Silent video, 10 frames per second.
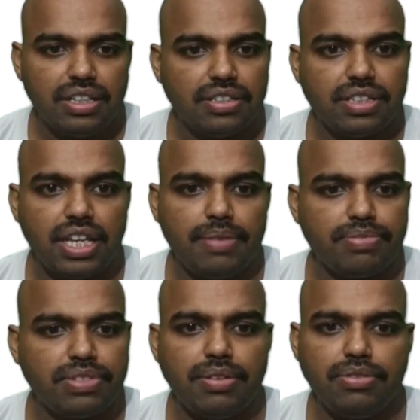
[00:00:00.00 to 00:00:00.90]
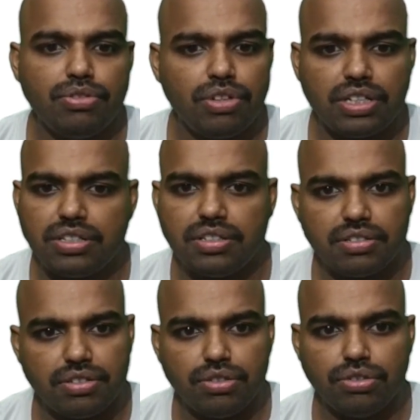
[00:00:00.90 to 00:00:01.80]
Same. You
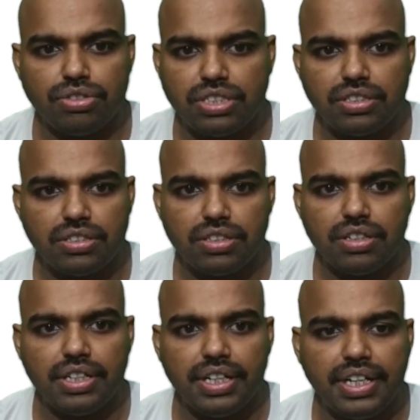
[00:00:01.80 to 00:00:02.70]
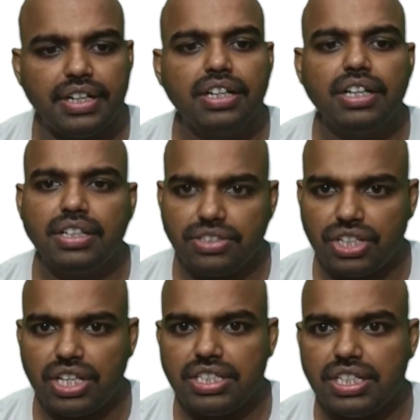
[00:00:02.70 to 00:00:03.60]
did it,
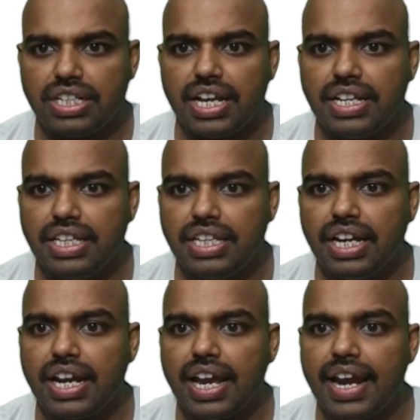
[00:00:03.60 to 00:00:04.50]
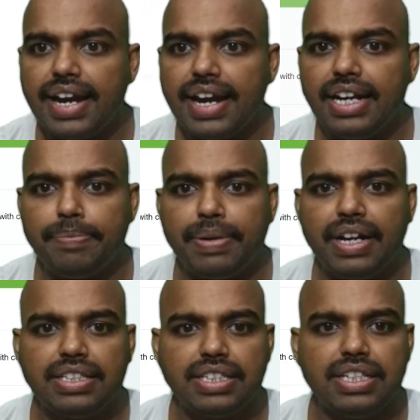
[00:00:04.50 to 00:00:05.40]
change it, and here add
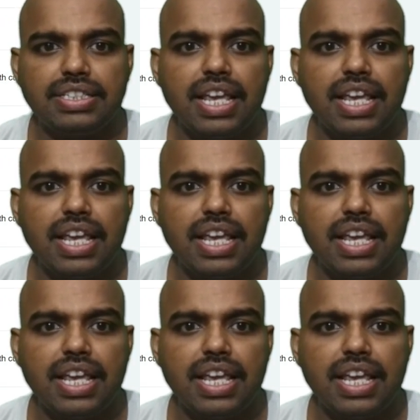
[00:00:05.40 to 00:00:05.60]
dependencies.